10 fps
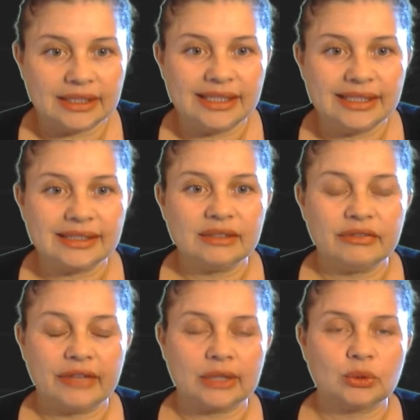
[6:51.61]
is in
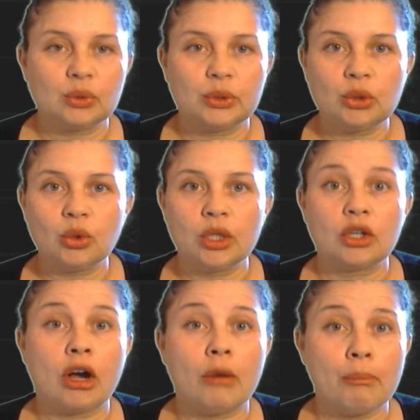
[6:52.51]
fact what we call
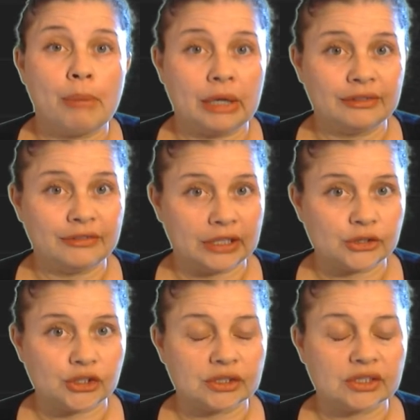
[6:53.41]
a compound
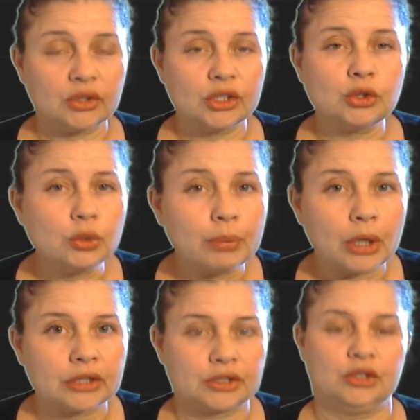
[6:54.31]
function. So there's two
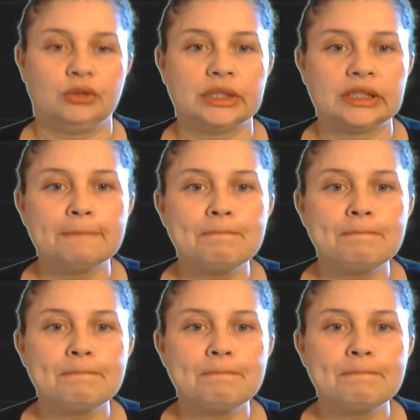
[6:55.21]
parts to it.